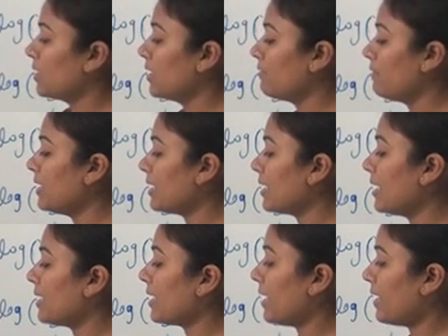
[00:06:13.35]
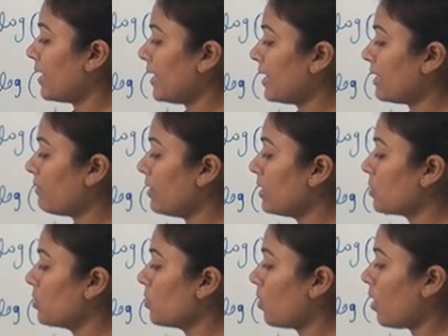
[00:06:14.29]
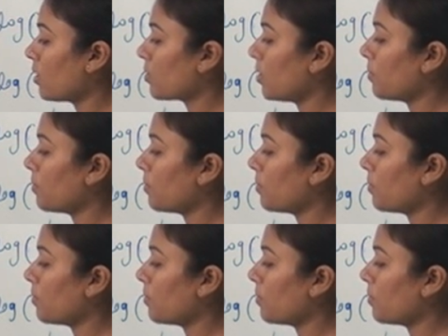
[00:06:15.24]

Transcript: Then we get equal to log